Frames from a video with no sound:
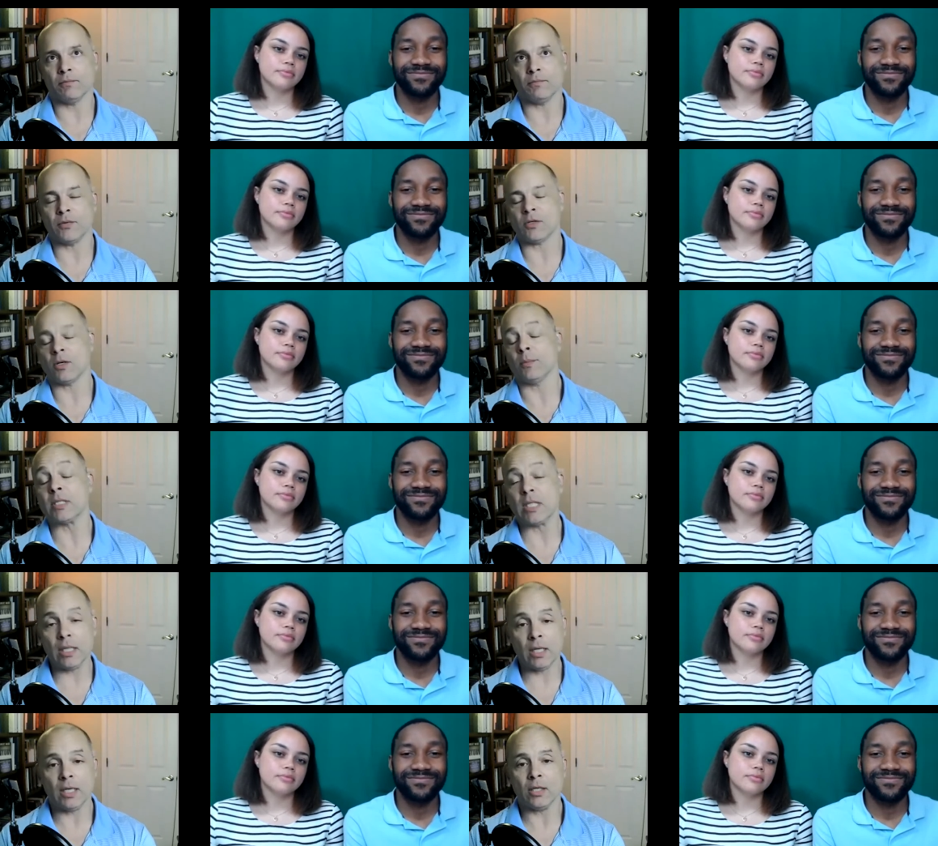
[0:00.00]
Speaker 1: if someone's
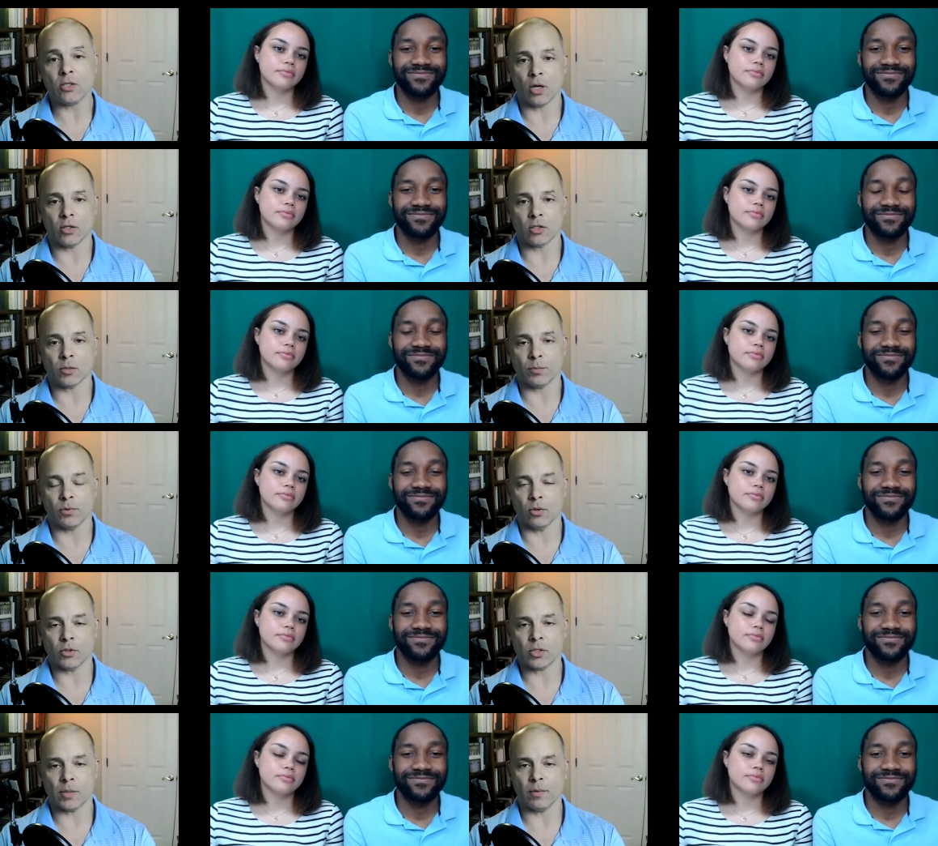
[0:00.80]
getting into
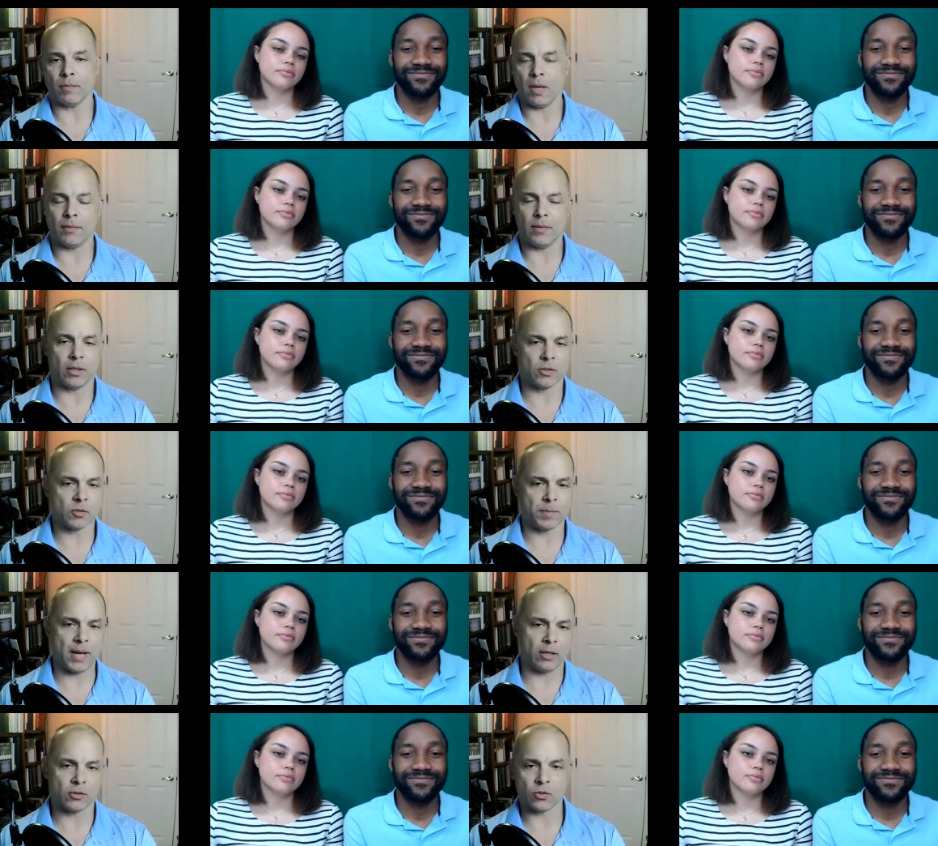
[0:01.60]
entrepreneurship and maybe their
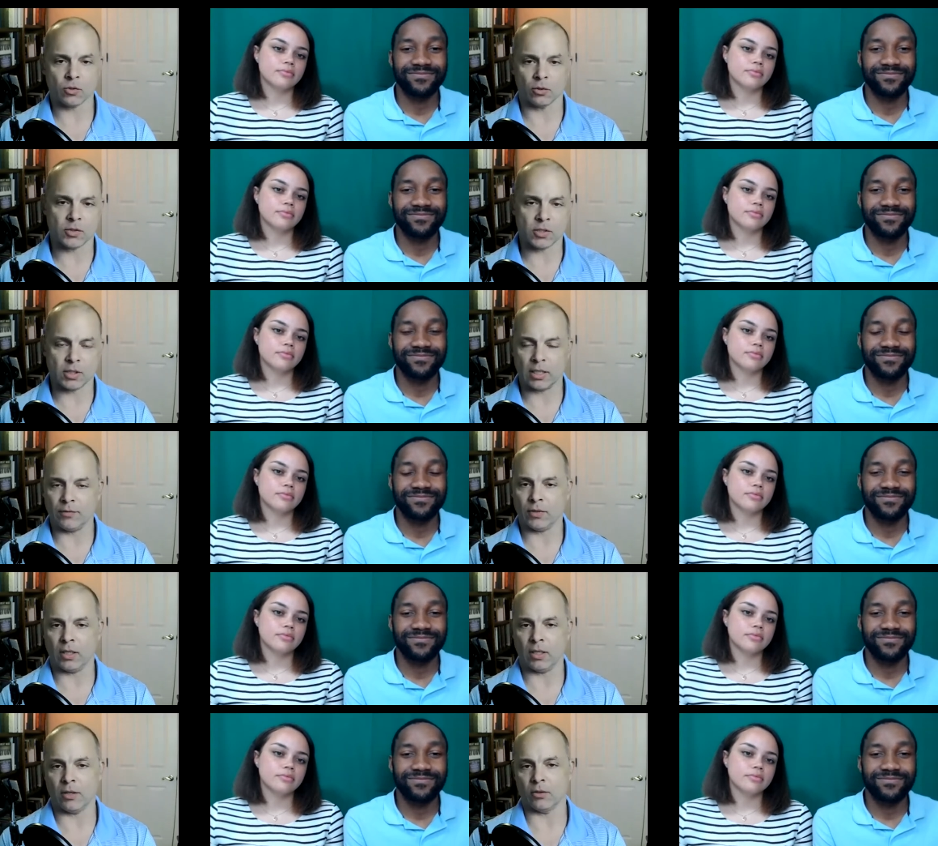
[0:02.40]
spouse or
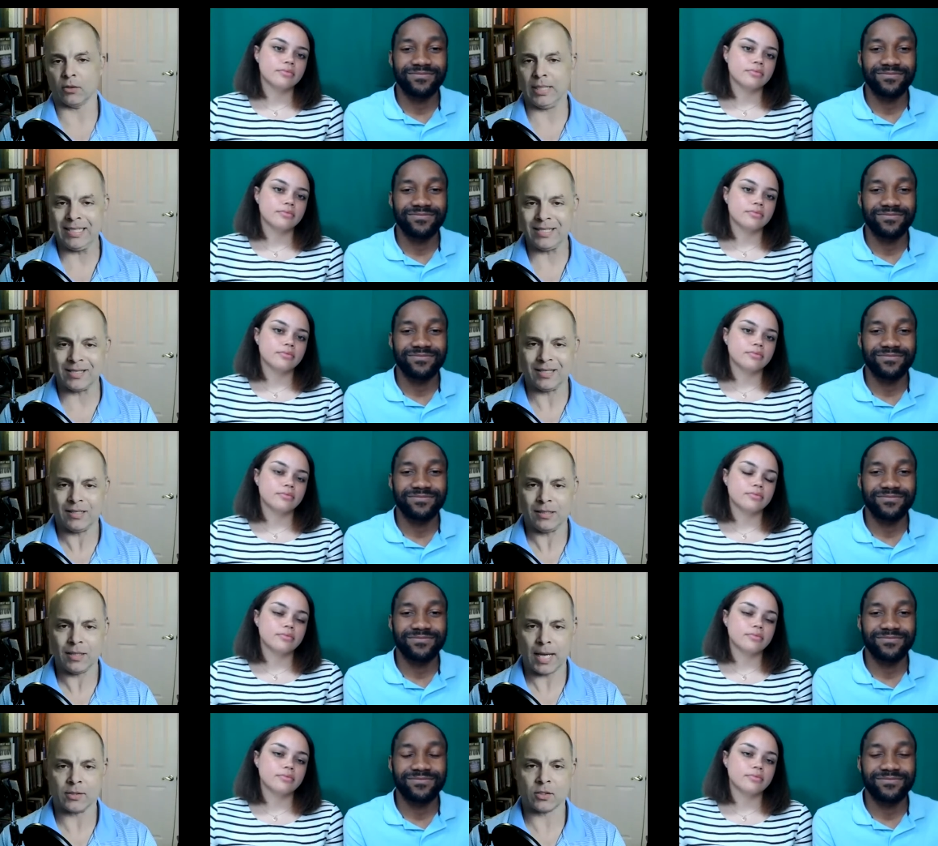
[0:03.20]
significant other isn't
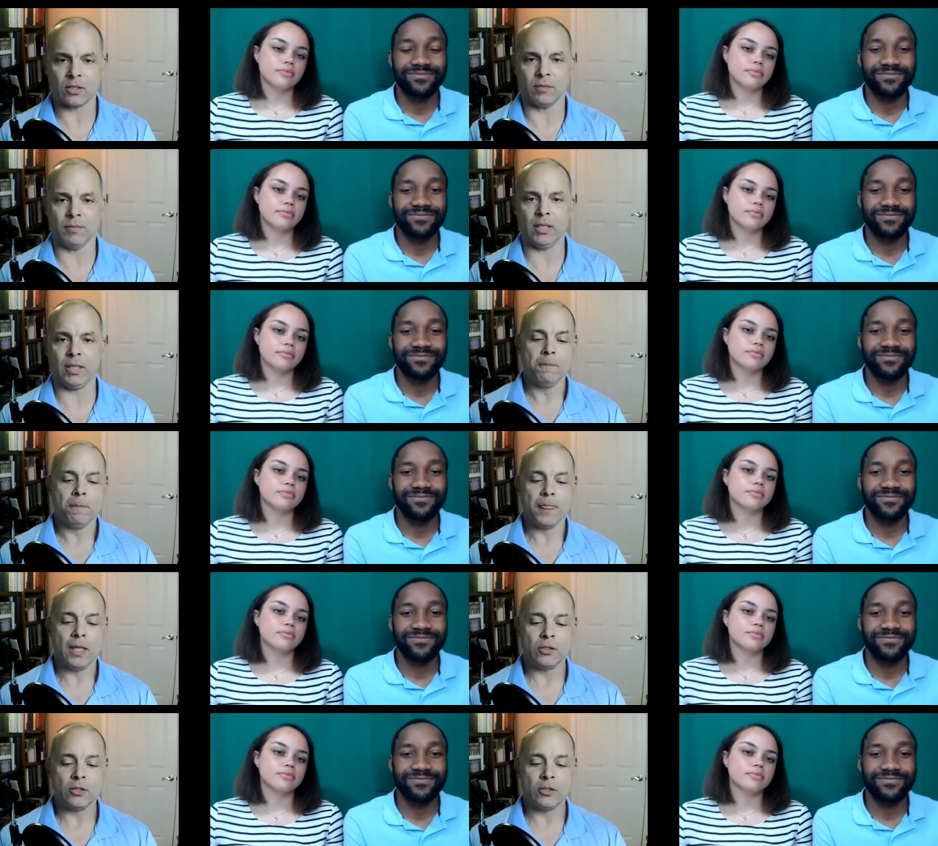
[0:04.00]
as committed,